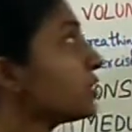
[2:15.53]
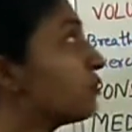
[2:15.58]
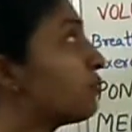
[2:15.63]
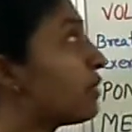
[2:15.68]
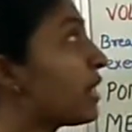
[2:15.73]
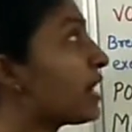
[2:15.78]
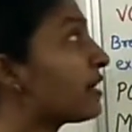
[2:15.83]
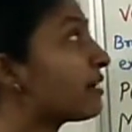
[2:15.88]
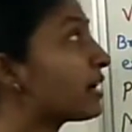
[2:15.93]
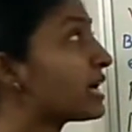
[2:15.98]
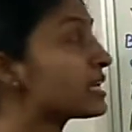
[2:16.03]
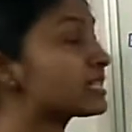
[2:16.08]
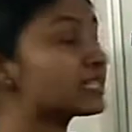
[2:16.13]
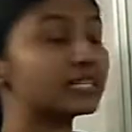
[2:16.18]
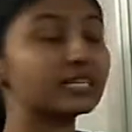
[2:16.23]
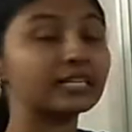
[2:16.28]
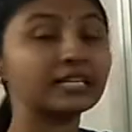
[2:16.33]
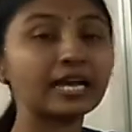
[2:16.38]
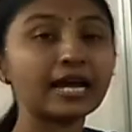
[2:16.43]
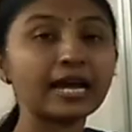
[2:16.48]
Whereas
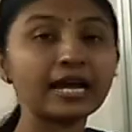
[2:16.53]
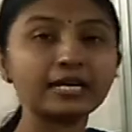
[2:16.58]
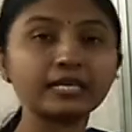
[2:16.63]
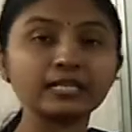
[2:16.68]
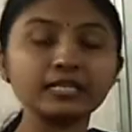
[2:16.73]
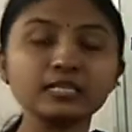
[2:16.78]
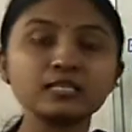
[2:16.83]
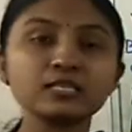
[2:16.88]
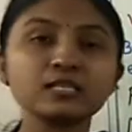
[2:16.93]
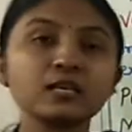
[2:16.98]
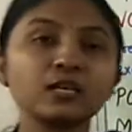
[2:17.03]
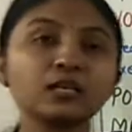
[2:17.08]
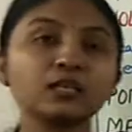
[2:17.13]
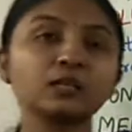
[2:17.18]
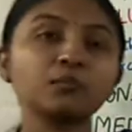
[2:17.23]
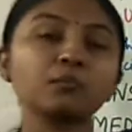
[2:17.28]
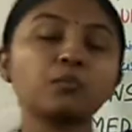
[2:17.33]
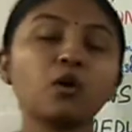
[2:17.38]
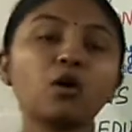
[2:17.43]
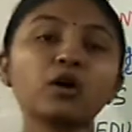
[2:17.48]
in adults,
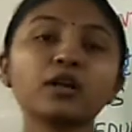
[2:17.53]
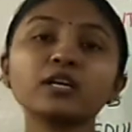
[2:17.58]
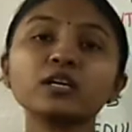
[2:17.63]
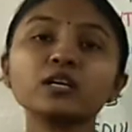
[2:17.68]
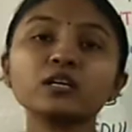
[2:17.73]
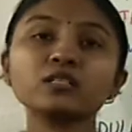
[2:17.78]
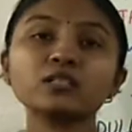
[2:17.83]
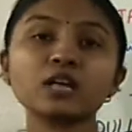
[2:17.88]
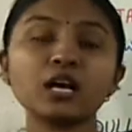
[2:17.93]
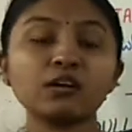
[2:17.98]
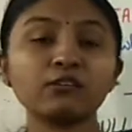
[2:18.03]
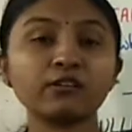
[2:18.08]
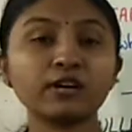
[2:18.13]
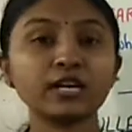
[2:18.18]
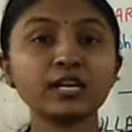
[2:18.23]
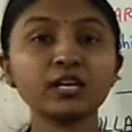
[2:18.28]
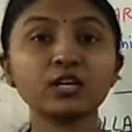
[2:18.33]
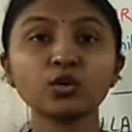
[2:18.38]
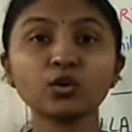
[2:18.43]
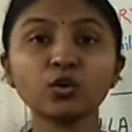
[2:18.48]
the body is
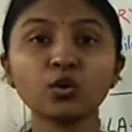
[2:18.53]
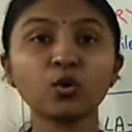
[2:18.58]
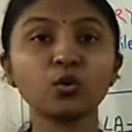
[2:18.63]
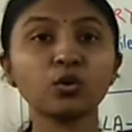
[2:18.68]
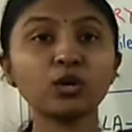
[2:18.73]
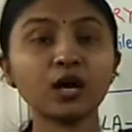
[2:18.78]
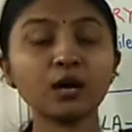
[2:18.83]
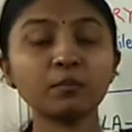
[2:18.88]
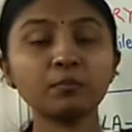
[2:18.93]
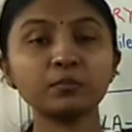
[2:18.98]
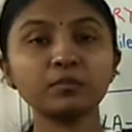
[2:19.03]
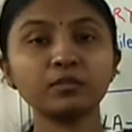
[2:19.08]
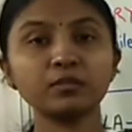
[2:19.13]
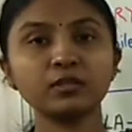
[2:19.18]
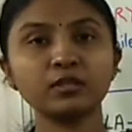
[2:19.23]
already grown up,